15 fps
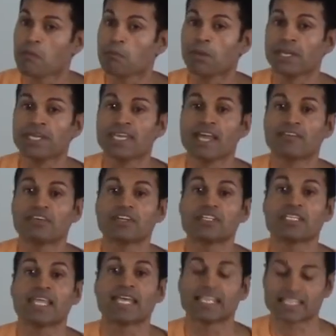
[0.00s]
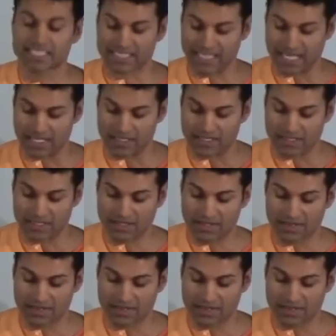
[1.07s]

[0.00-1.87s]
but never to that extent.